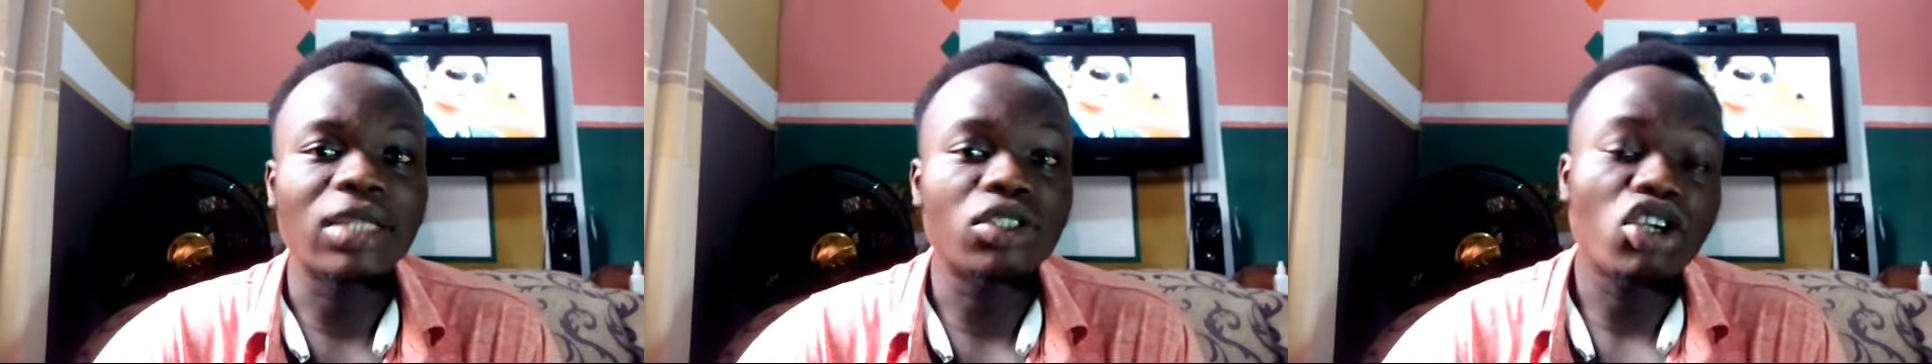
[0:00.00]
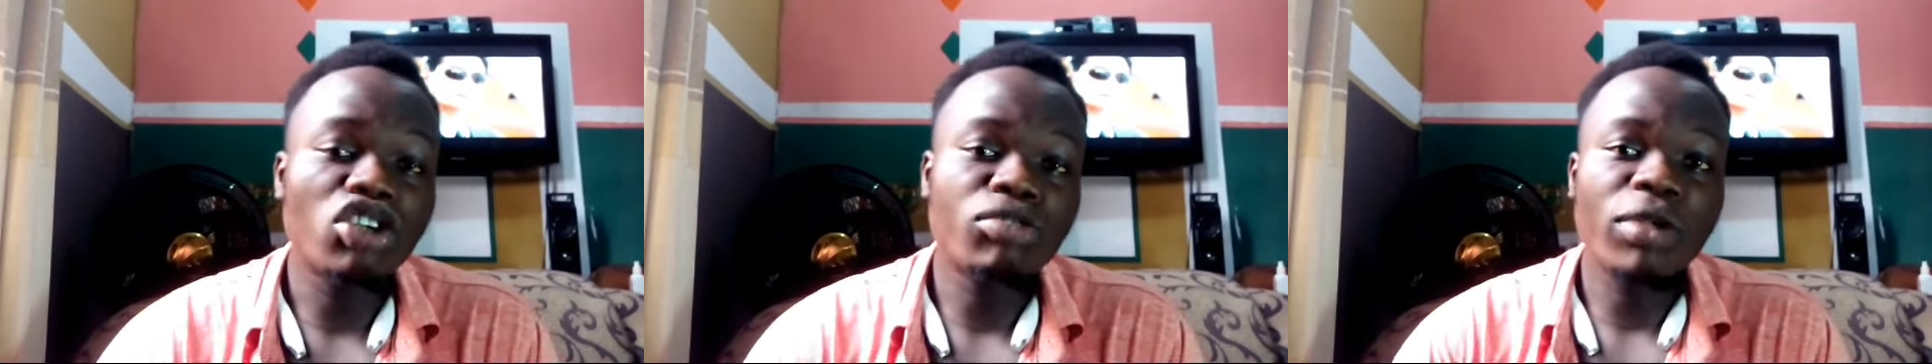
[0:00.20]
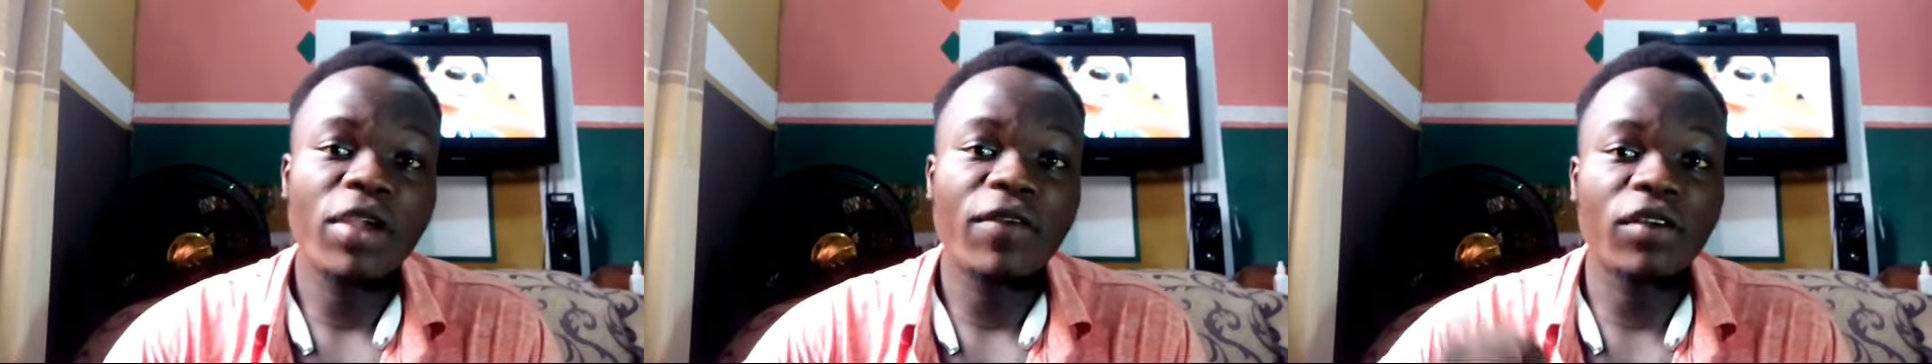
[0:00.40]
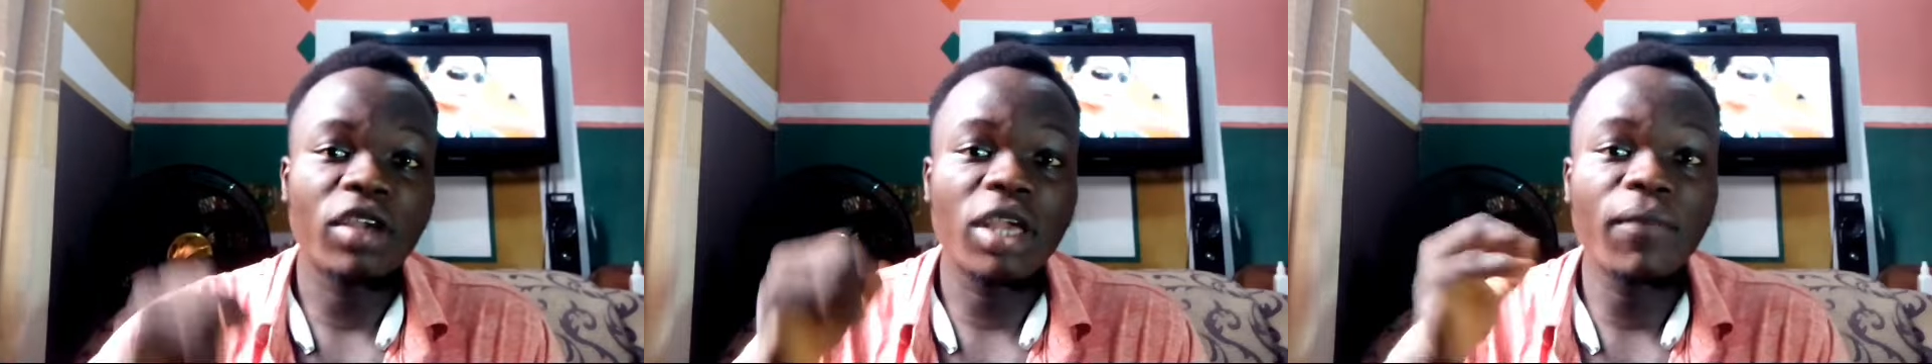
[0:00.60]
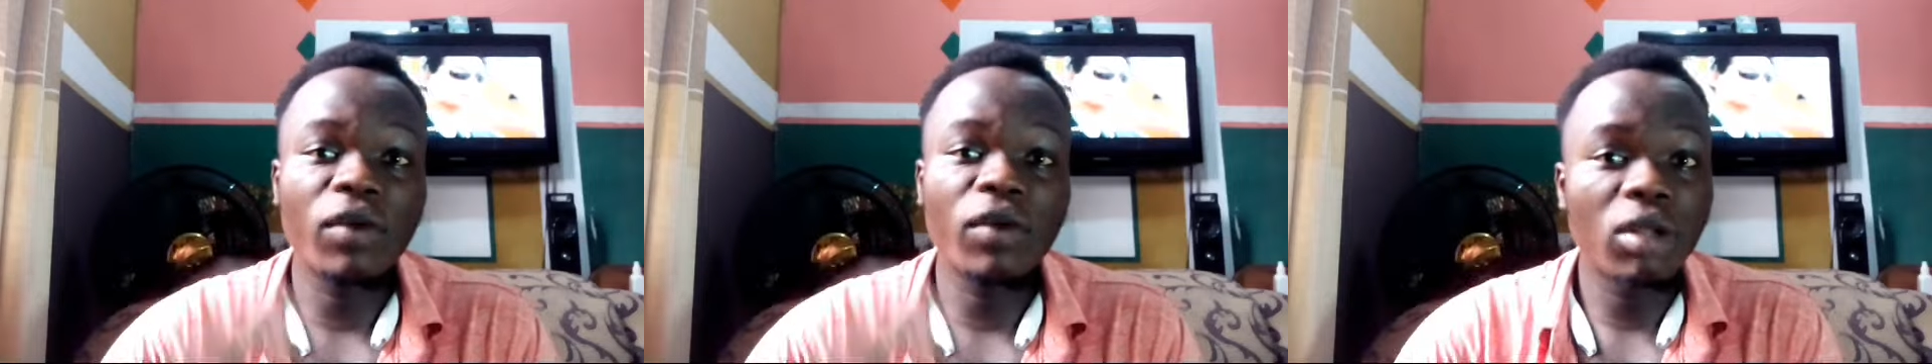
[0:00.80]
And trust me, if you
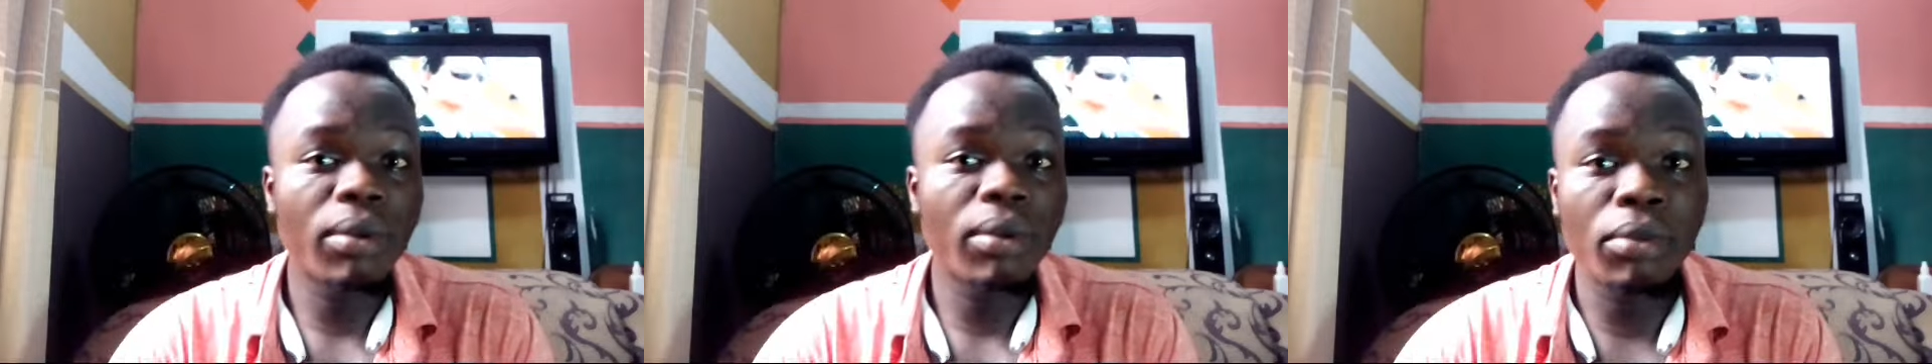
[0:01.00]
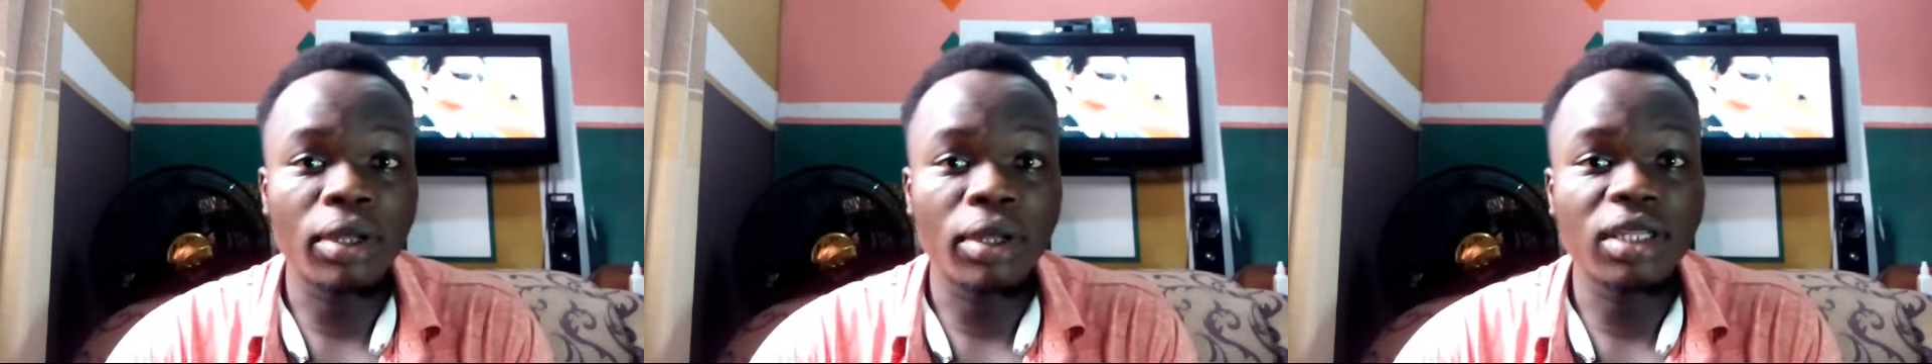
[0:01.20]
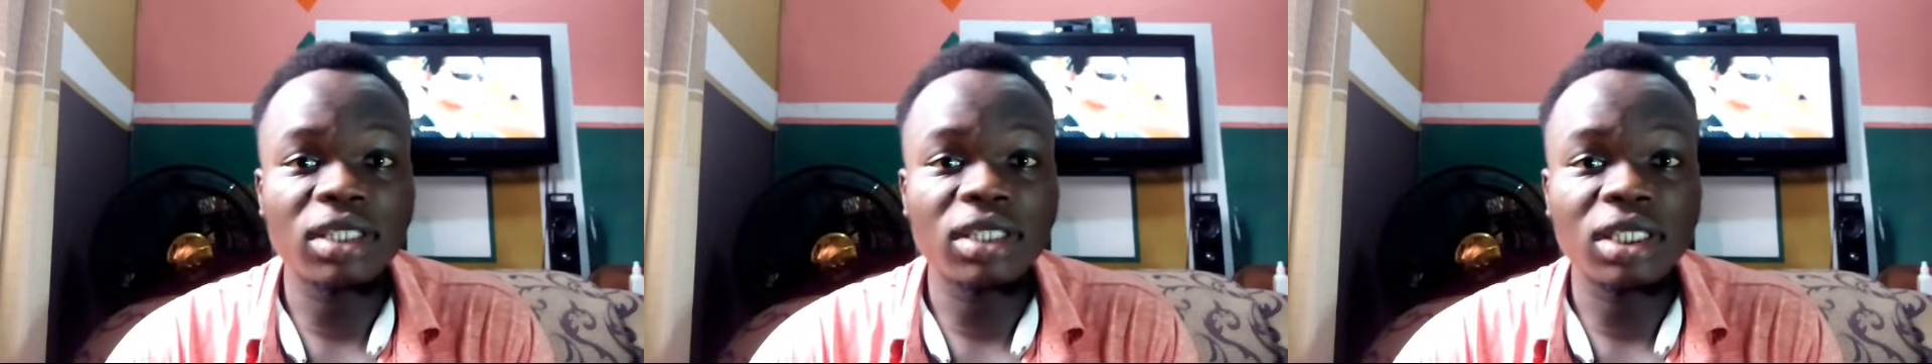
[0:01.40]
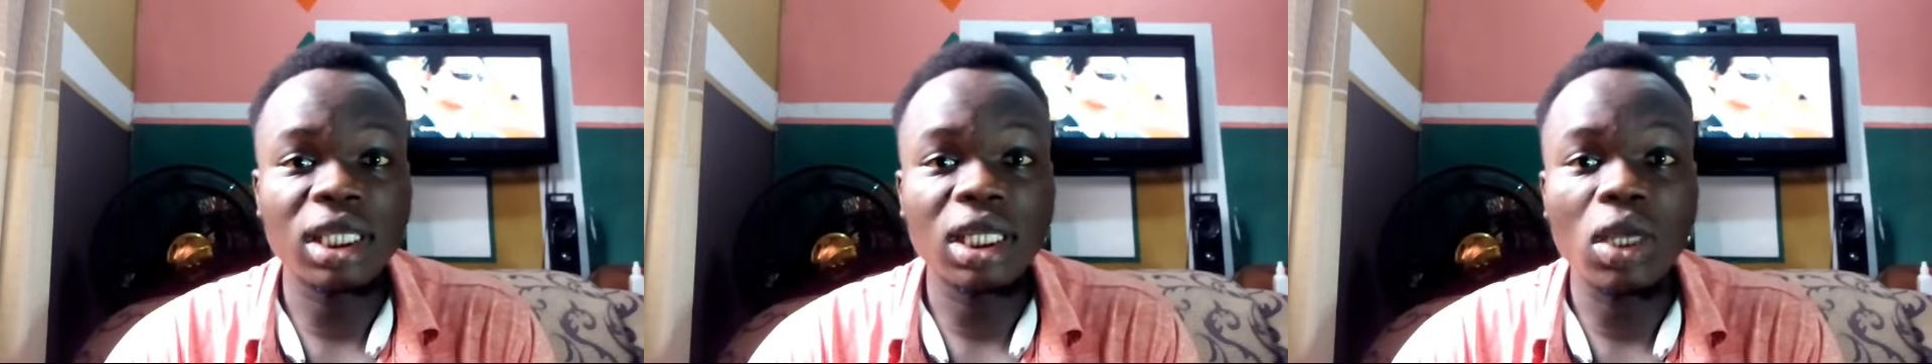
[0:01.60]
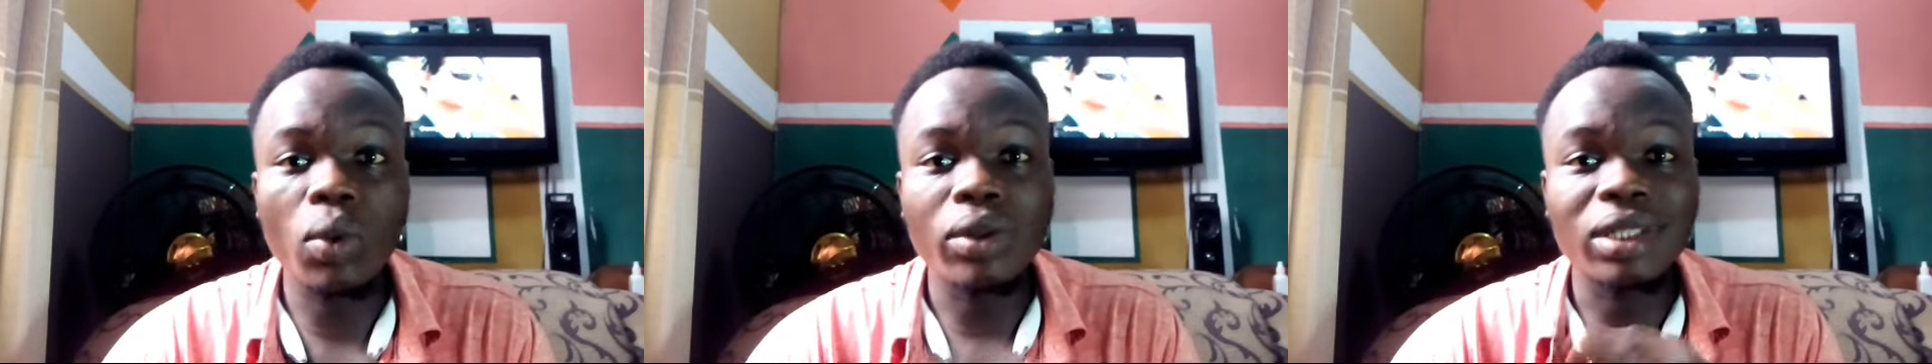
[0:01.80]
keep following me on this
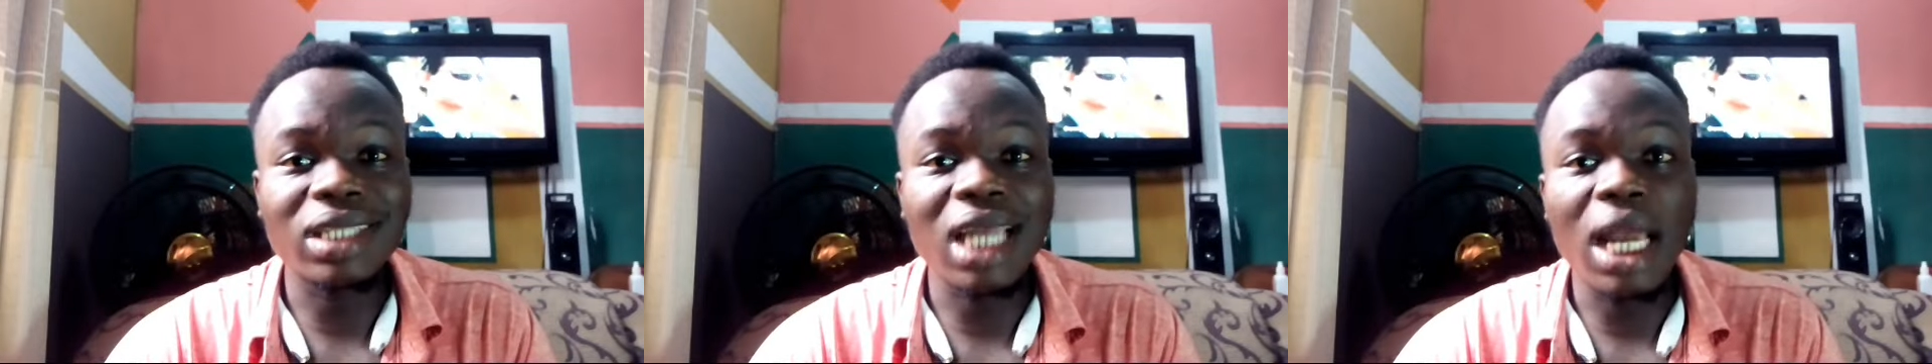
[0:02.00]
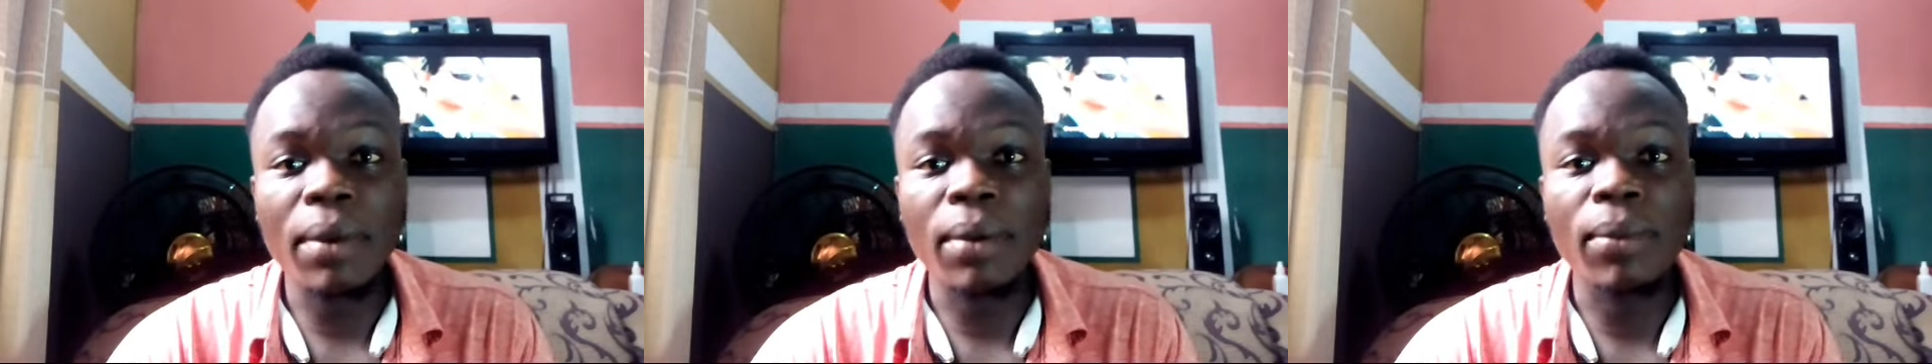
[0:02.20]
channel, with time,